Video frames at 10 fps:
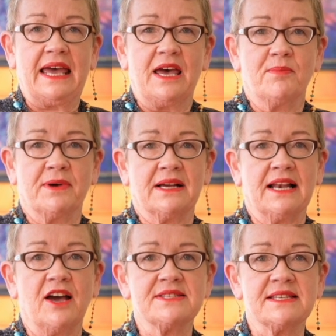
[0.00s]
but
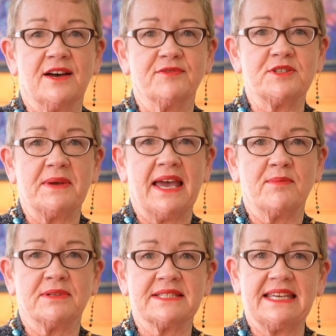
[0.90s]
close enough to be
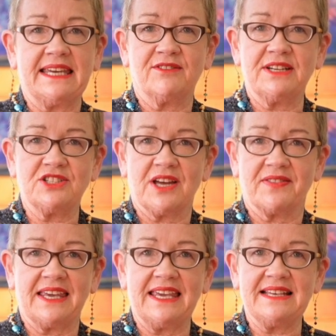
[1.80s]
able to hear each
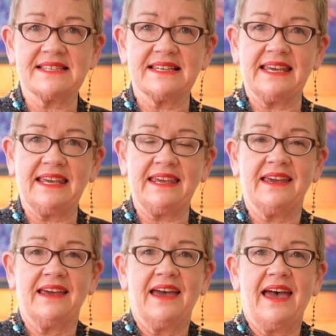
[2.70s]
other easily,
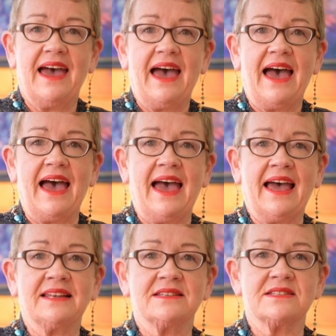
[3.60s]

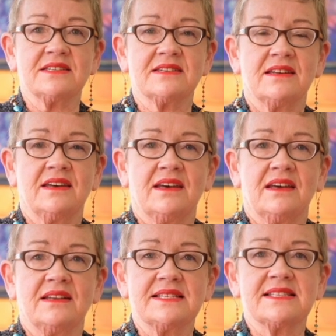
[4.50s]
and
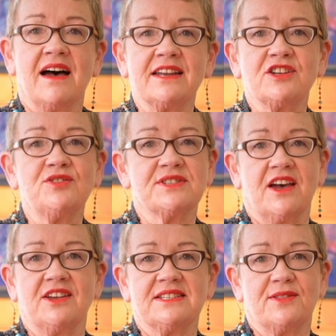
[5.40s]
decide who's
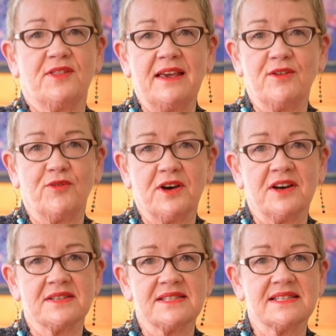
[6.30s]
going to think
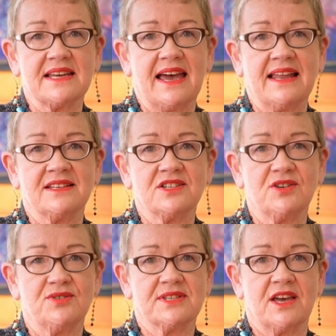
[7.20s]
first and
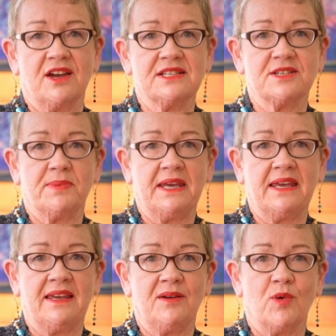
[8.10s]
who's going to
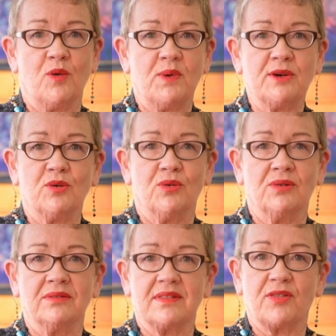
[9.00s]
be what we
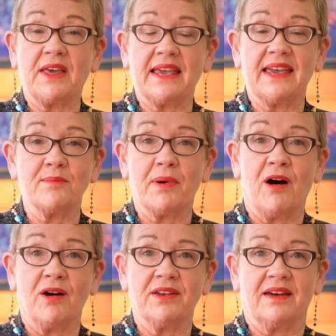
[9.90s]
call the thinking
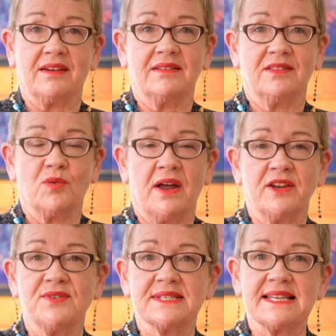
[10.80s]
partner, the one
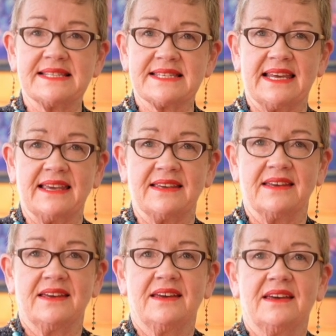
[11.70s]
who's listening
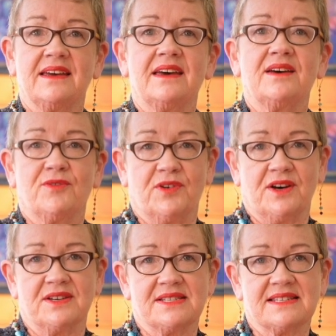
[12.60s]

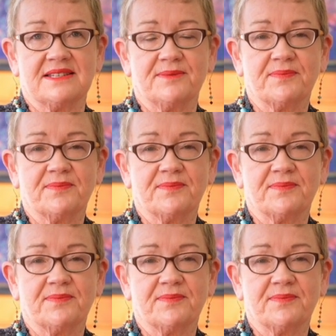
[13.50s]
first.